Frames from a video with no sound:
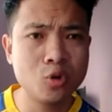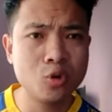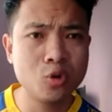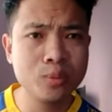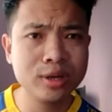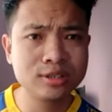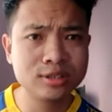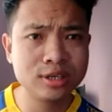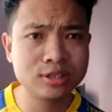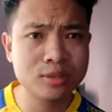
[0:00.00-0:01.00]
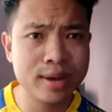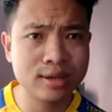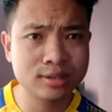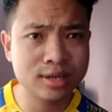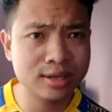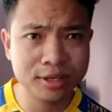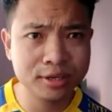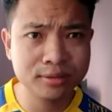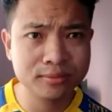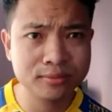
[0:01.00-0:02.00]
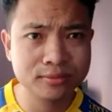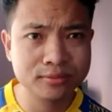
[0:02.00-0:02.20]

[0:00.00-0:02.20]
how many states of matter are there?